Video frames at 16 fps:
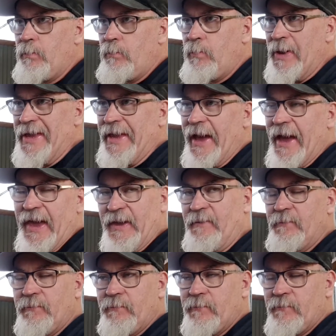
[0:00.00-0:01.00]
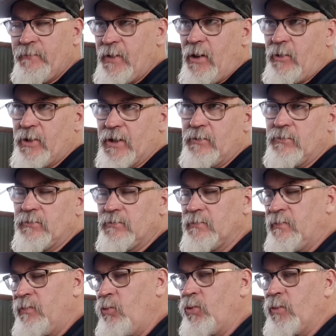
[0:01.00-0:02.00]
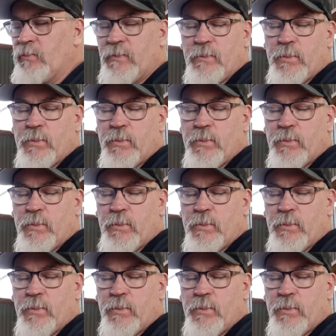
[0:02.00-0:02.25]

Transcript: BA Falcon Ford